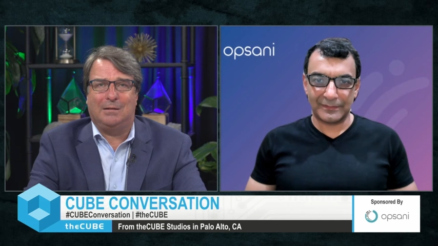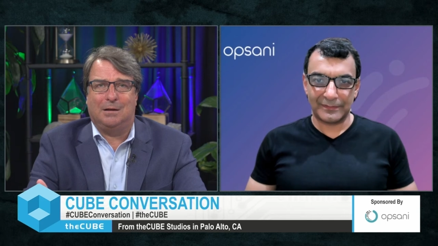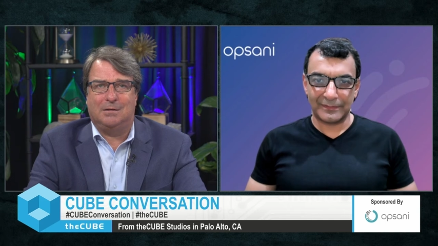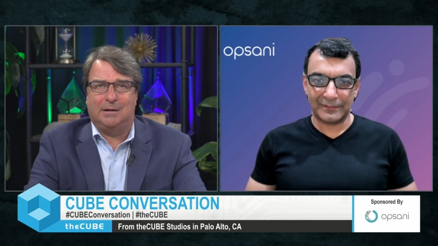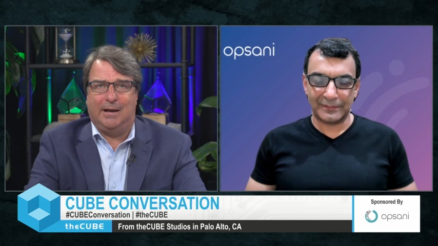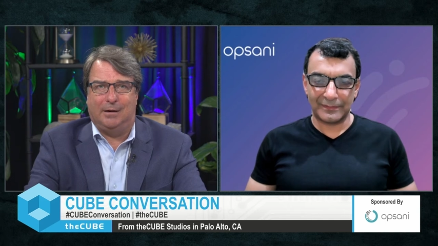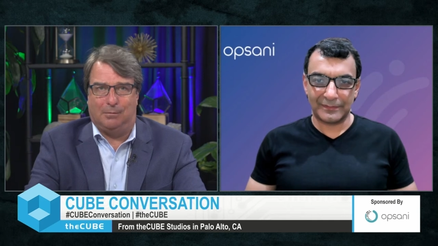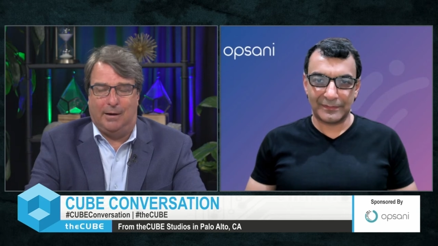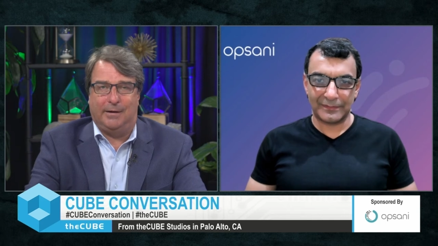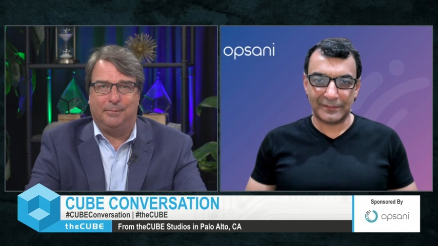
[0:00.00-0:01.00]
Speaker 1: the data
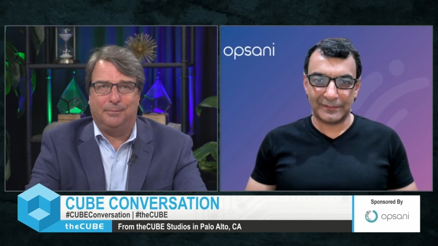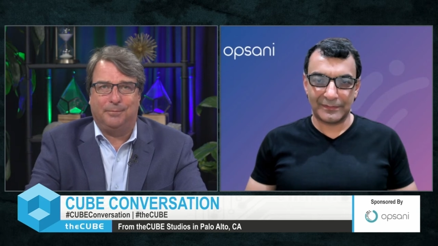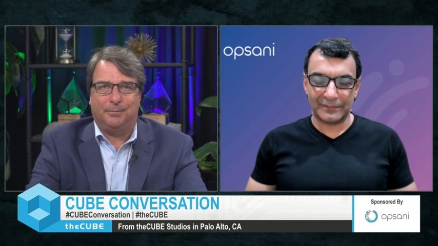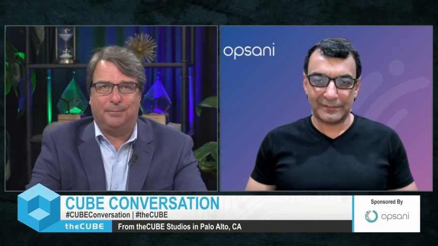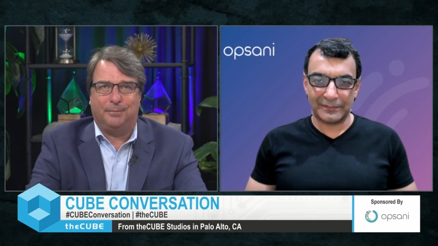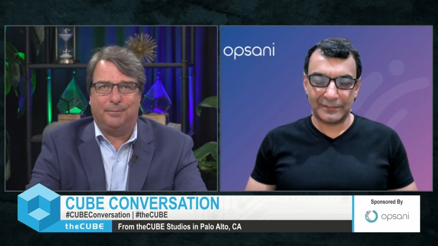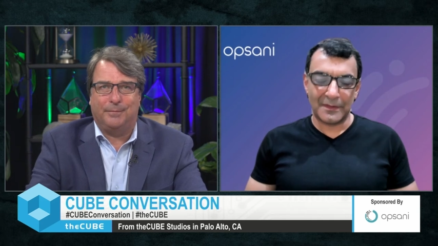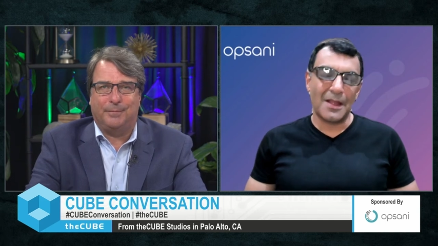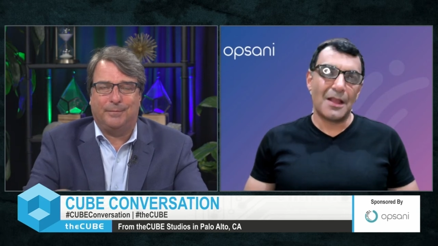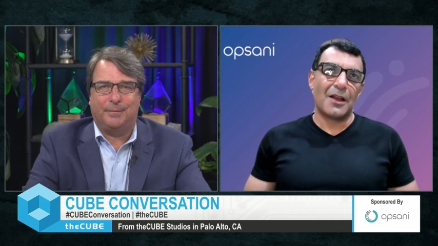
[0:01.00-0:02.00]
right?
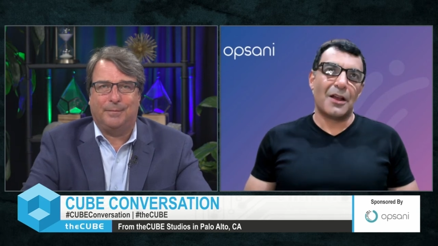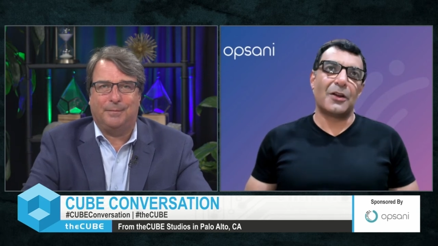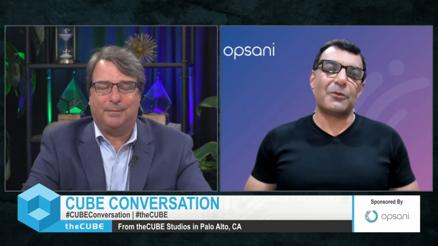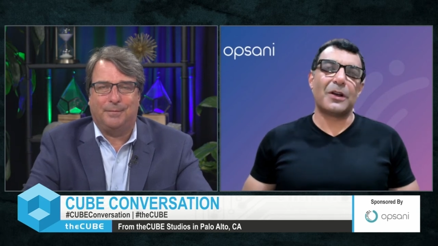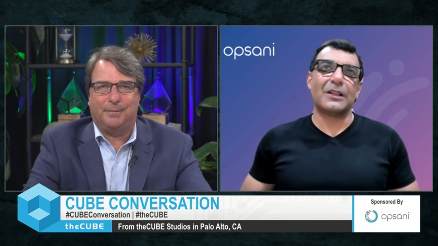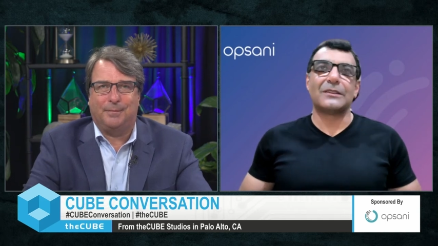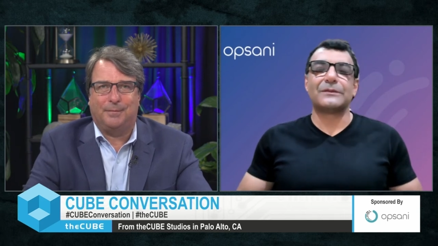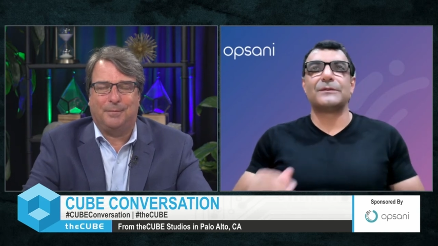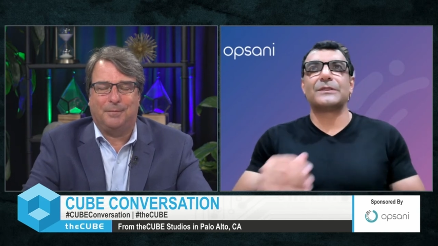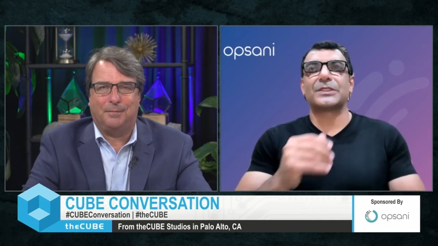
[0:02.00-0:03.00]
Speaker 2: Uh, well,
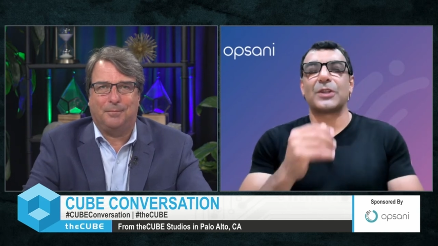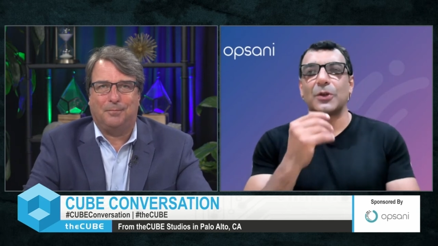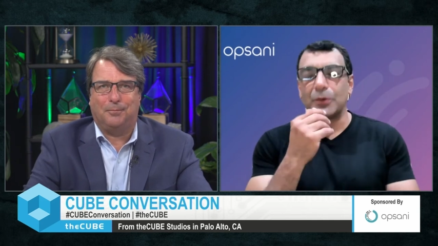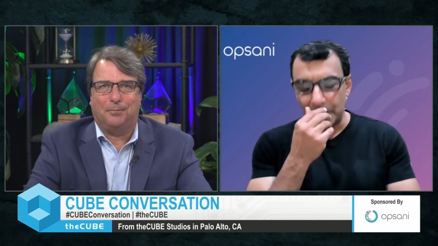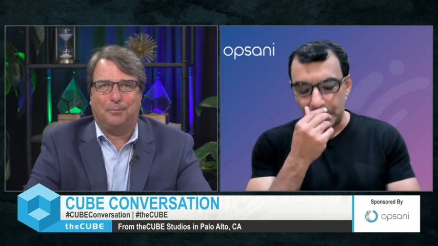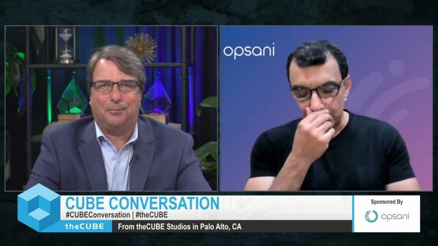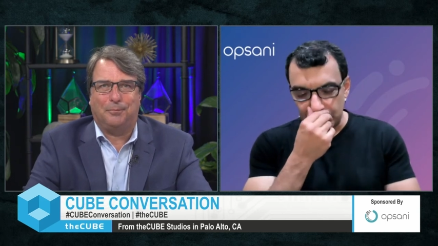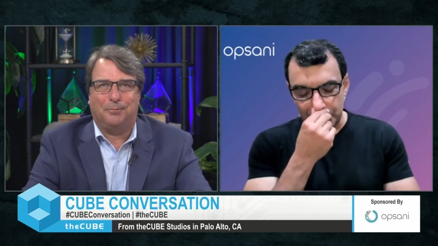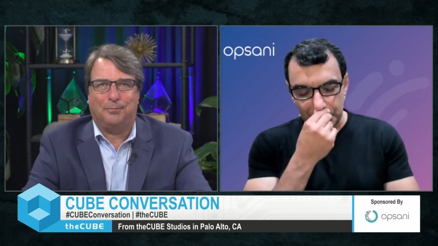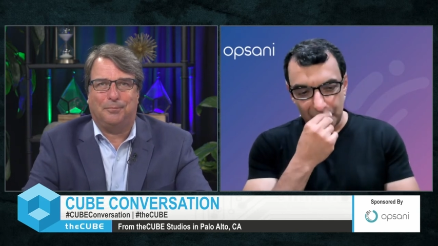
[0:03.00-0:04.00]
so
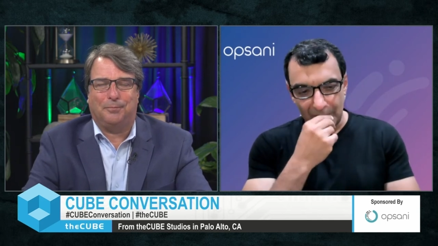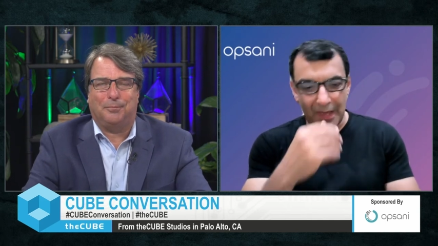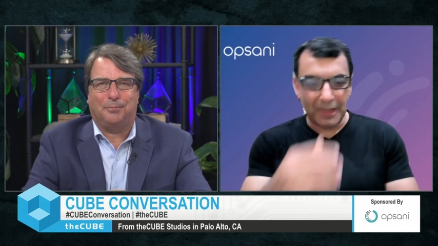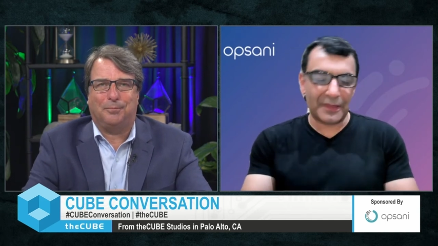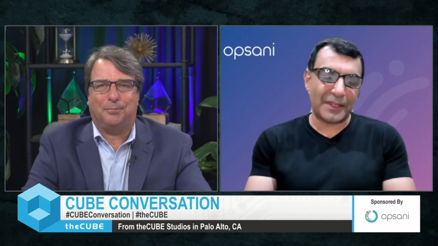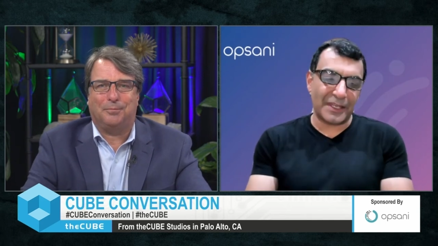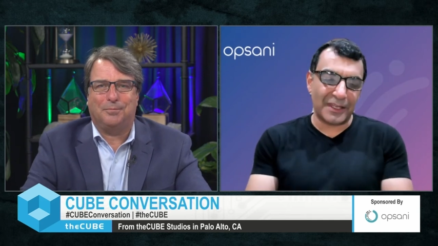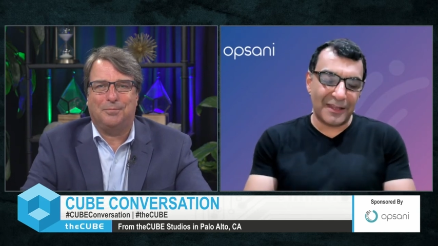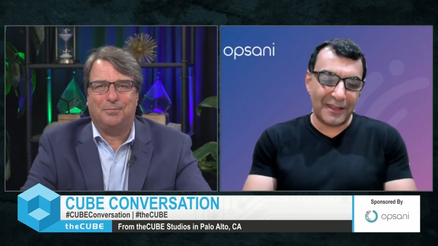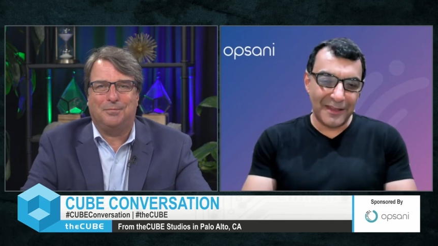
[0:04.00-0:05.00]

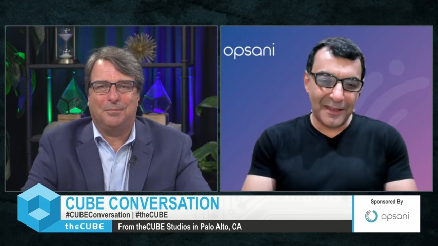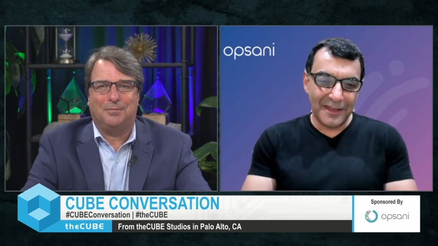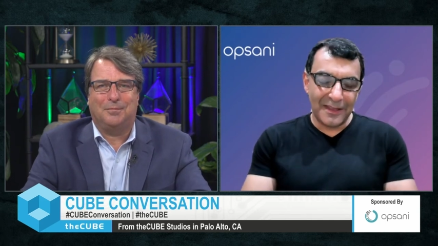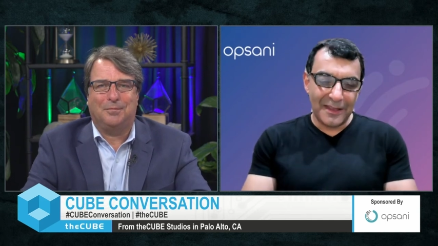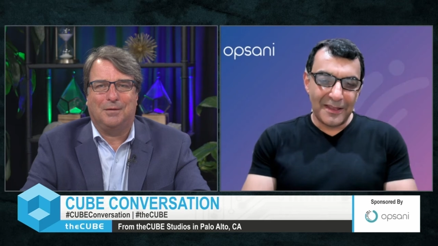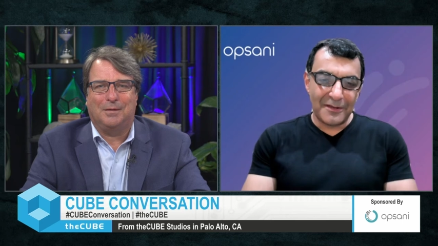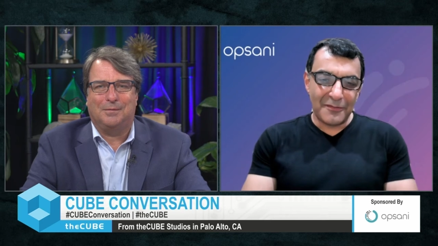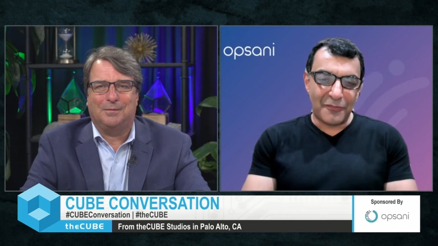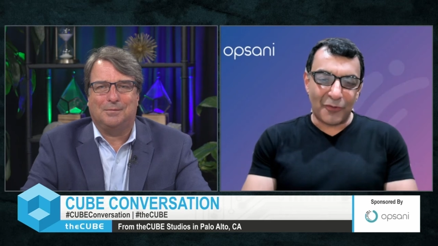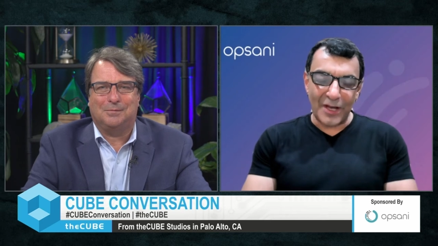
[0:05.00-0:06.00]
the
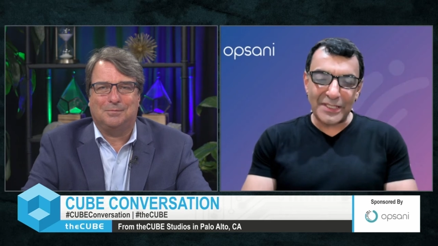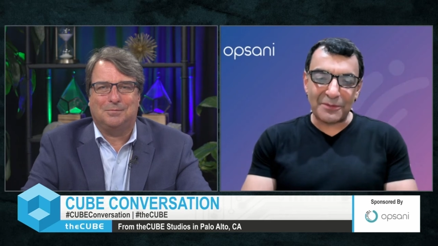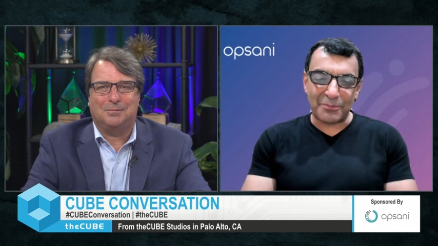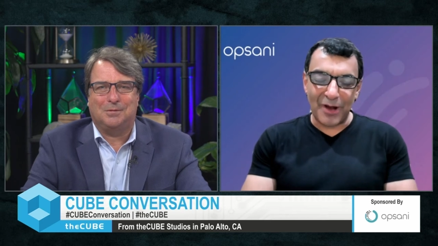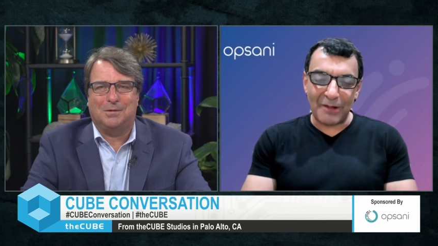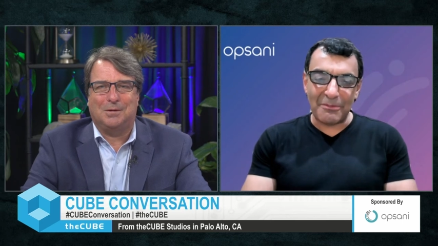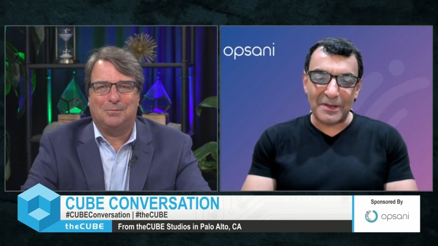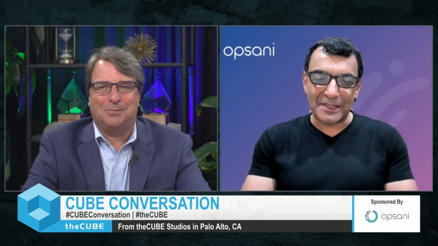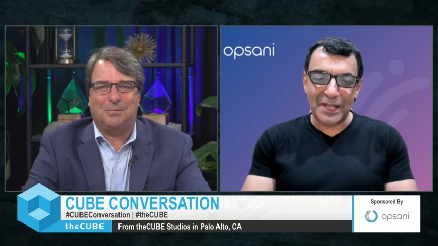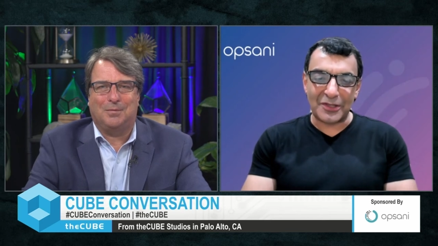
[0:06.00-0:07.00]
for us the problem
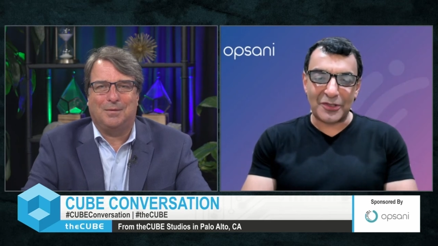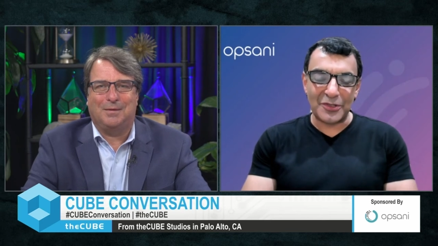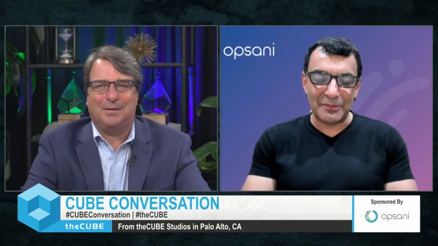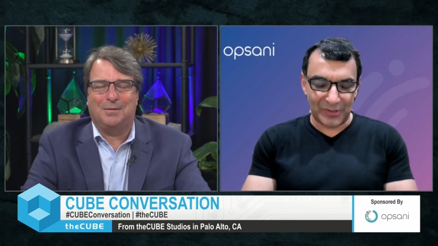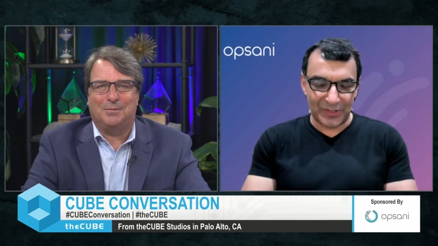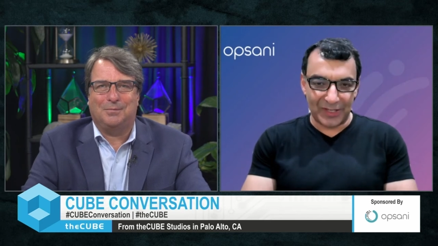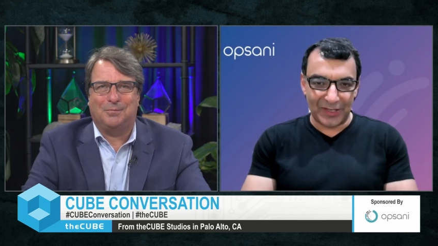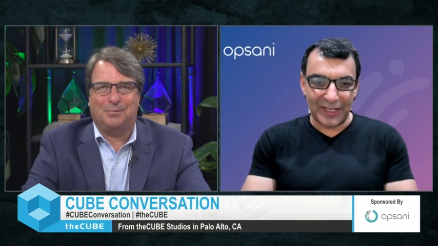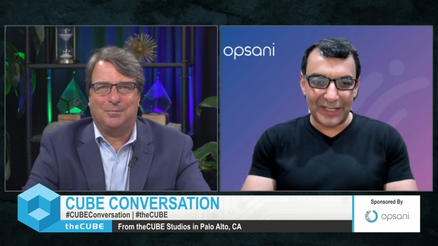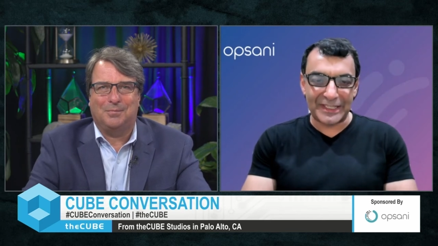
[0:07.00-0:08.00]
is not too much data;
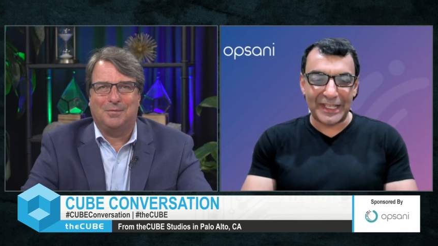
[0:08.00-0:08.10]
it's